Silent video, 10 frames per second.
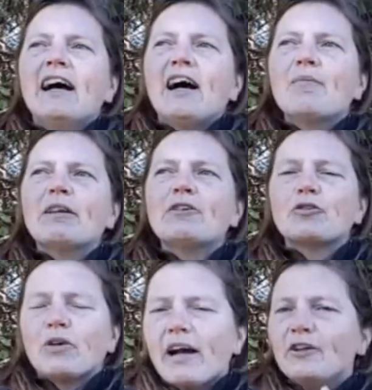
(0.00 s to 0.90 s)
I'm going to
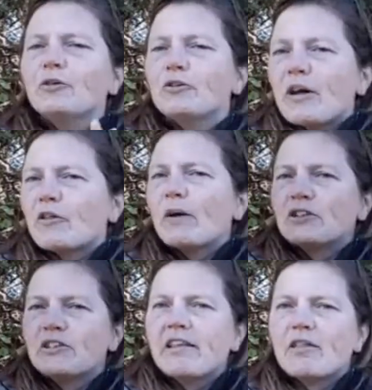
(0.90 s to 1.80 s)
try to address
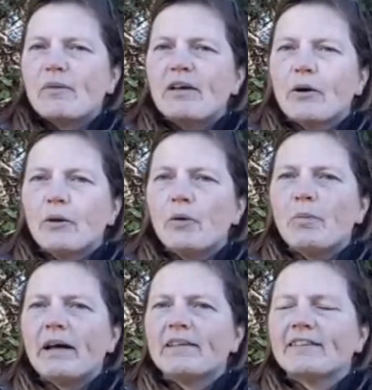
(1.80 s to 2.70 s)
questions as we go,
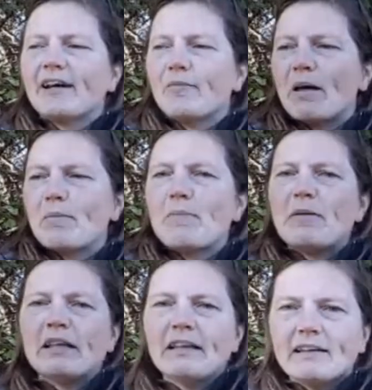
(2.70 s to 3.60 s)
but that might be
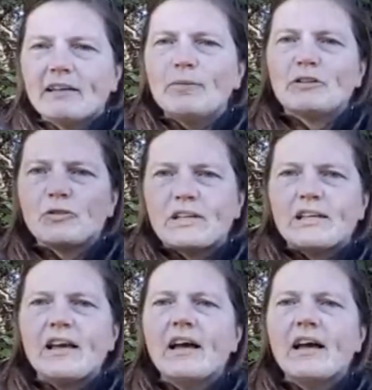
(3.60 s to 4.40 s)
a little bit tricky.